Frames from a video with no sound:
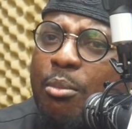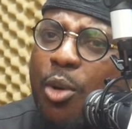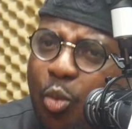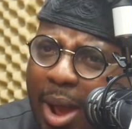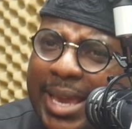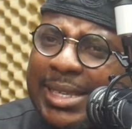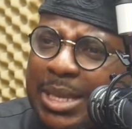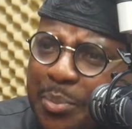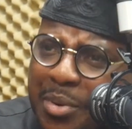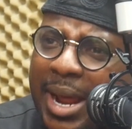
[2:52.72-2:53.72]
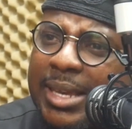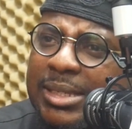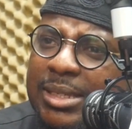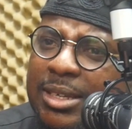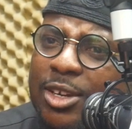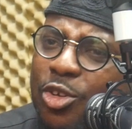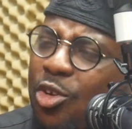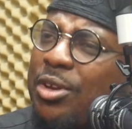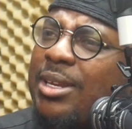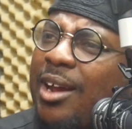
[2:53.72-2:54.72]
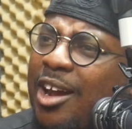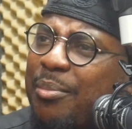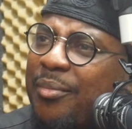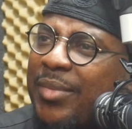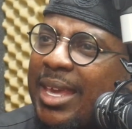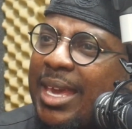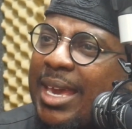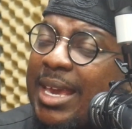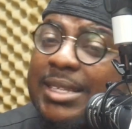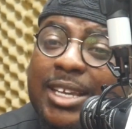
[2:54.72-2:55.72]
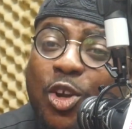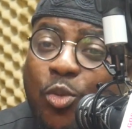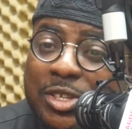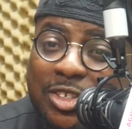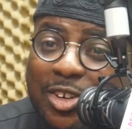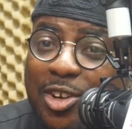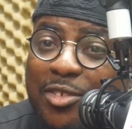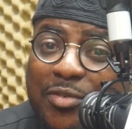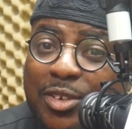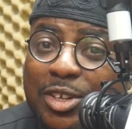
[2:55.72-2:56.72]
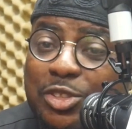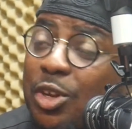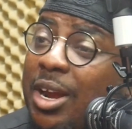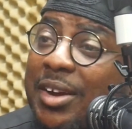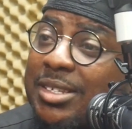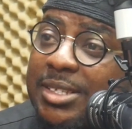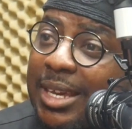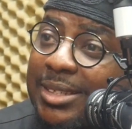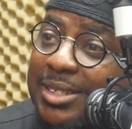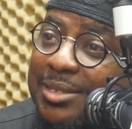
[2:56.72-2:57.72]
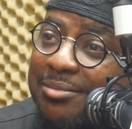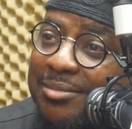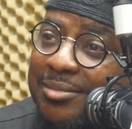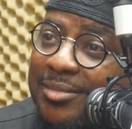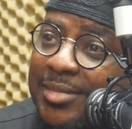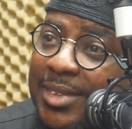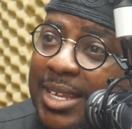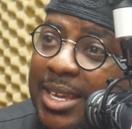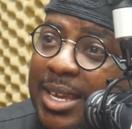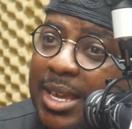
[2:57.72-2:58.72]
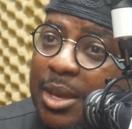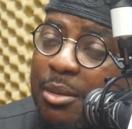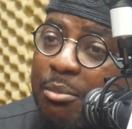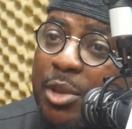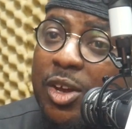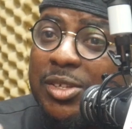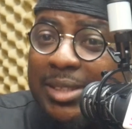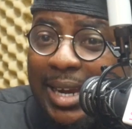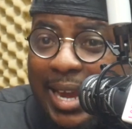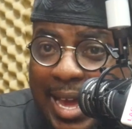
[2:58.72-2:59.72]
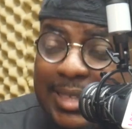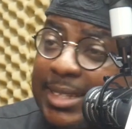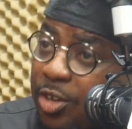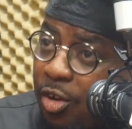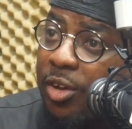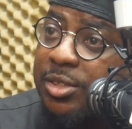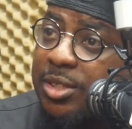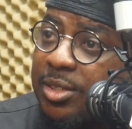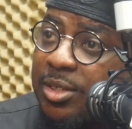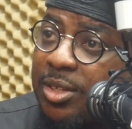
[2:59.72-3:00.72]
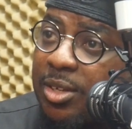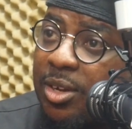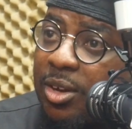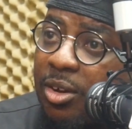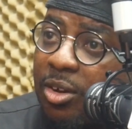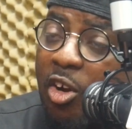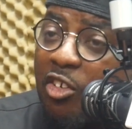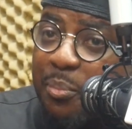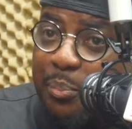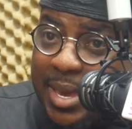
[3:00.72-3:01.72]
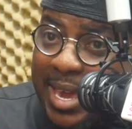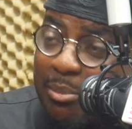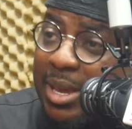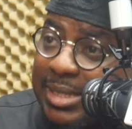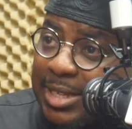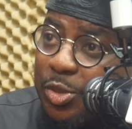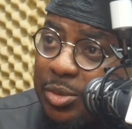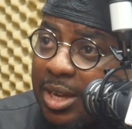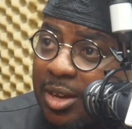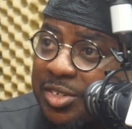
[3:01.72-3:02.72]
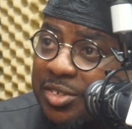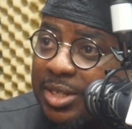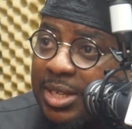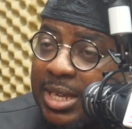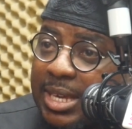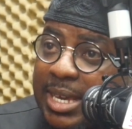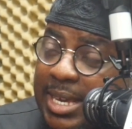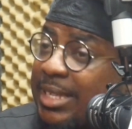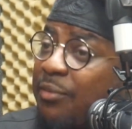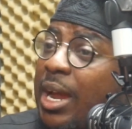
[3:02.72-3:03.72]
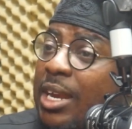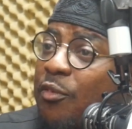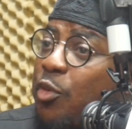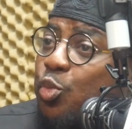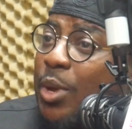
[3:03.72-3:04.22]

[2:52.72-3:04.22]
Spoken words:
But why is the price going up? It's a question of dollar exchange. Because the landing cost of PMS into the country is the value of what